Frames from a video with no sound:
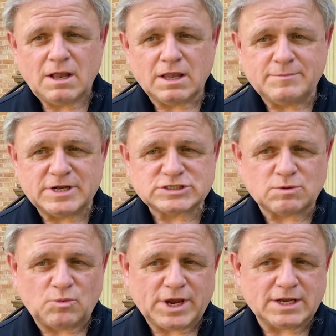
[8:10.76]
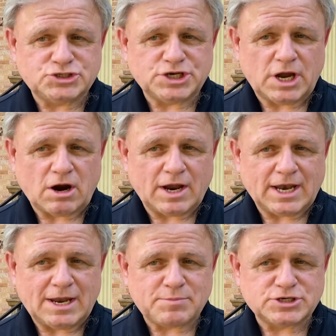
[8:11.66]
limits what we can share at
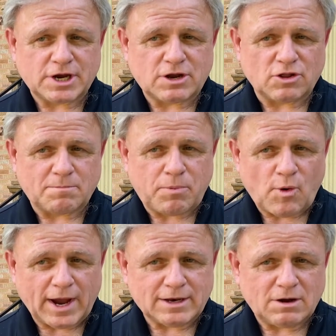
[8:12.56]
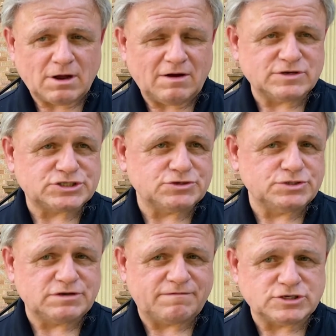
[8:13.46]
any particular point of a
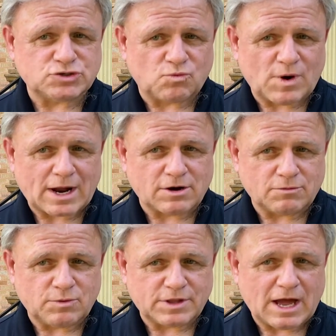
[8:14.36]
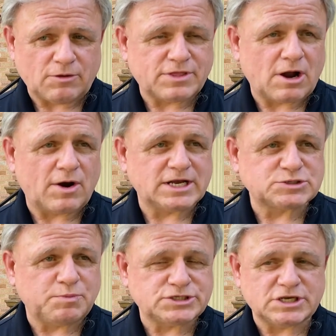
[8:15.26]
student's official record without their
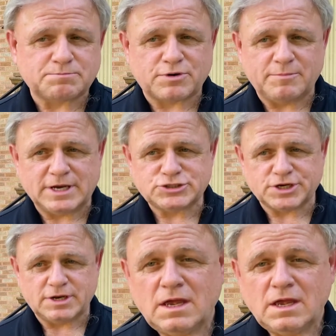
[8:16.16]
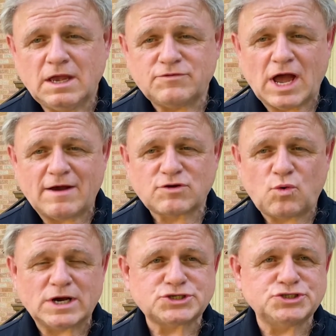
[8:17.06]
explicit permission. If you have
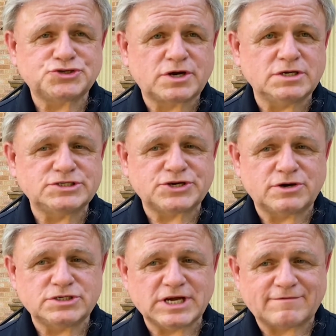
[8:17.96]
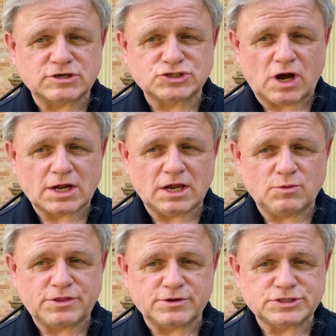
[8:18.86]
questions or concerns after talking
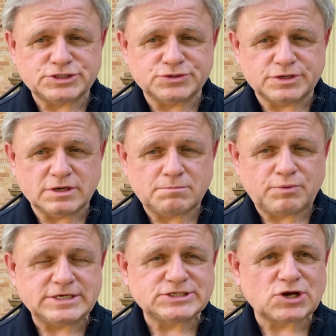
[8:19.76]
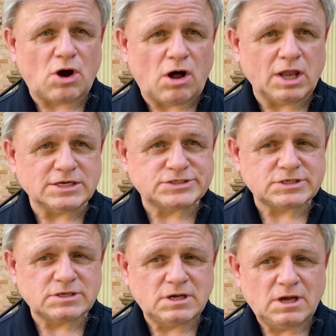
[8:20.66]
with your student, please call us.
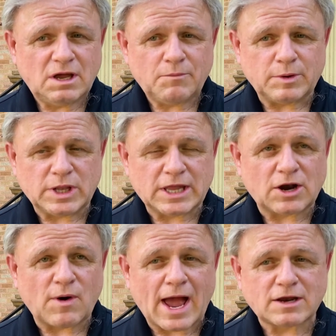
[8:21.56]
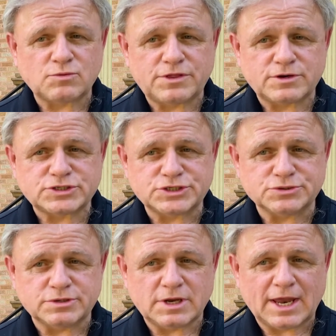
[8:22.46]
We will interact with your
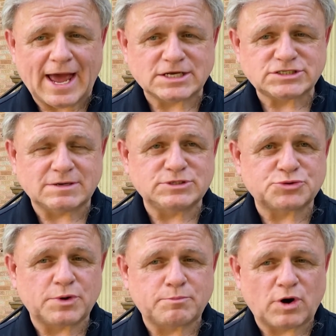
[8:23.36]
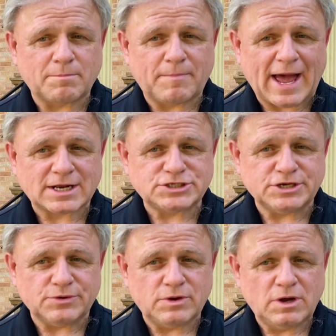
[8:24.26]
student and ask them to report back to you,